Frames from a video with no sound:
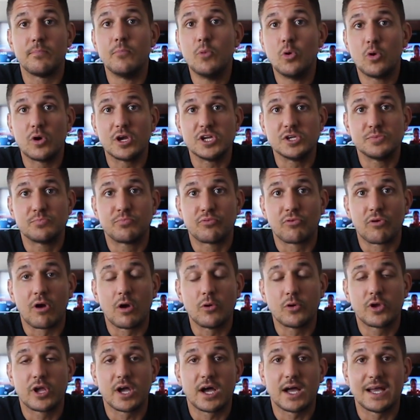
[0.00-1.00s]
mortgage
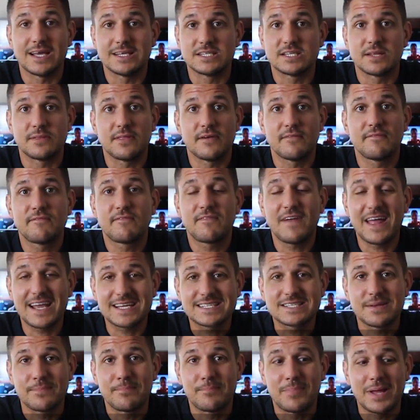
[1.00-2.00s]
broker is the
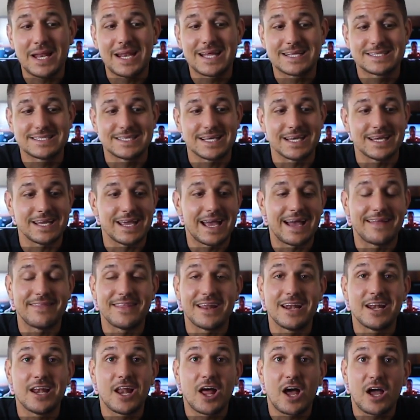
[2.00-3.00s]
flexibility and
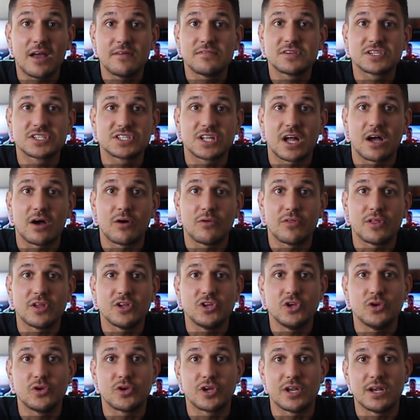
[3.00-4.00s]
the lifestyle that
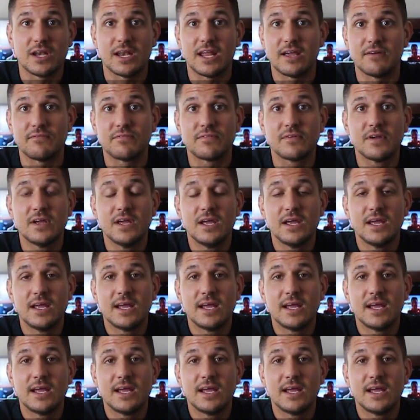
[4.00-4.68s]
you can live.